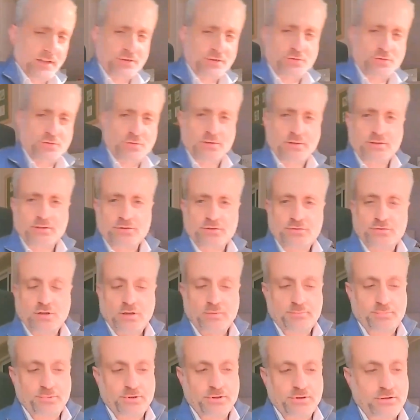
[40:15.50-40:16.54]
is actually the
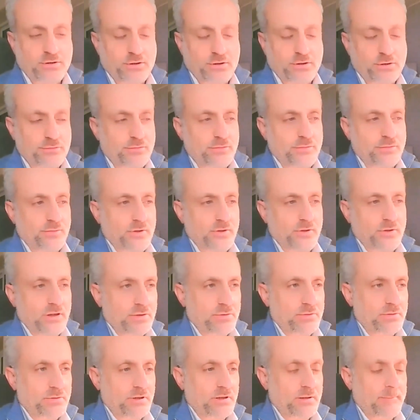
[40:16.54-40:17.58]
topic of
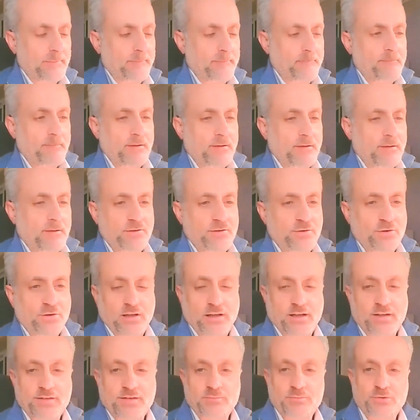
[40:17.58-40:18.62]
our, you know,
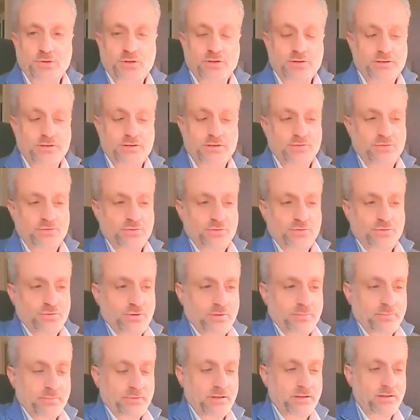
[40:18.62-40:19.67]
as I'm talking to
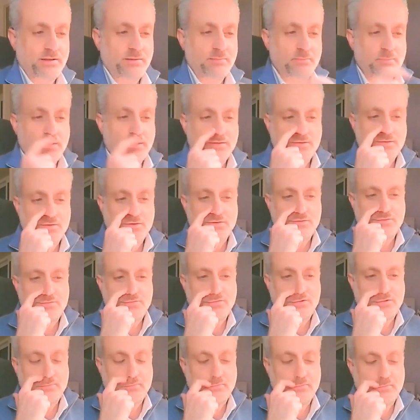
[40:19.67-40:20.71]
you, I'm getting message
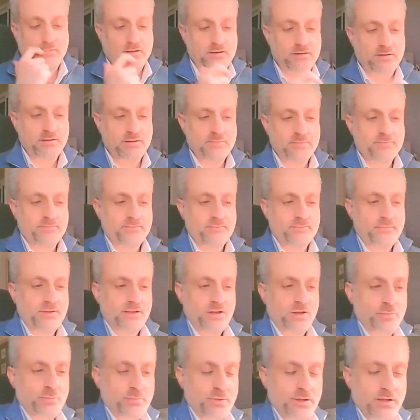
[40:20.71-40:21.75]
from
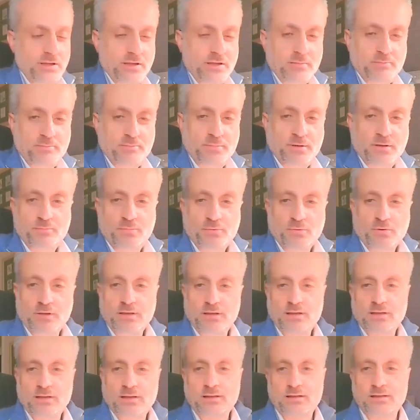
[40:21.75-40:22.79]
our media
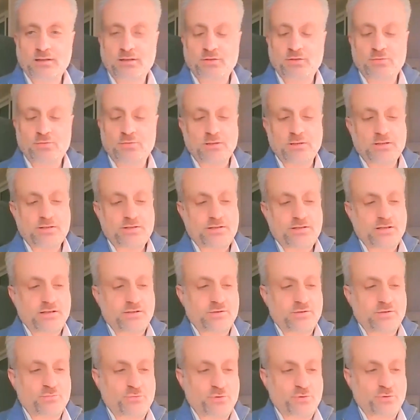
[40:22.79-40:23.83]
people at ELNET Israel
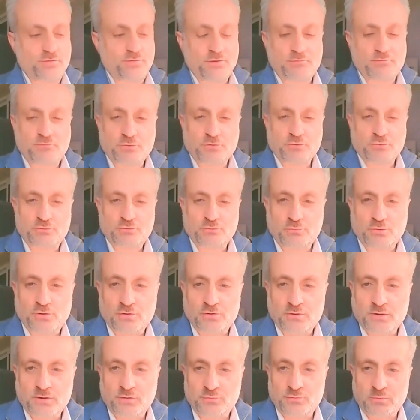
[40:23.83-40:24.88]
saying the briefing for
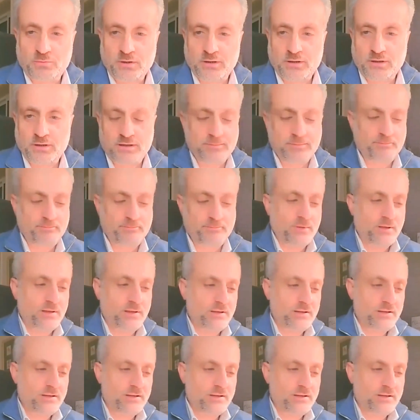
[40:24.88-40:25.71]
tomorrow is ready.